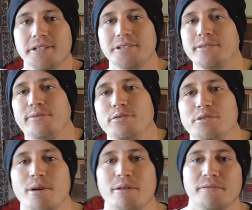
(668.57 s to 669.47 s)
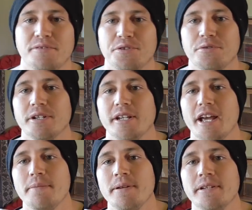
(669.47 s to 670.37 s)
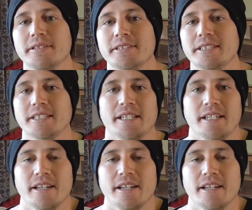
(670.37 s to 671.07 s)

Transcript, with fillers: Just fills me up with joy and happiness.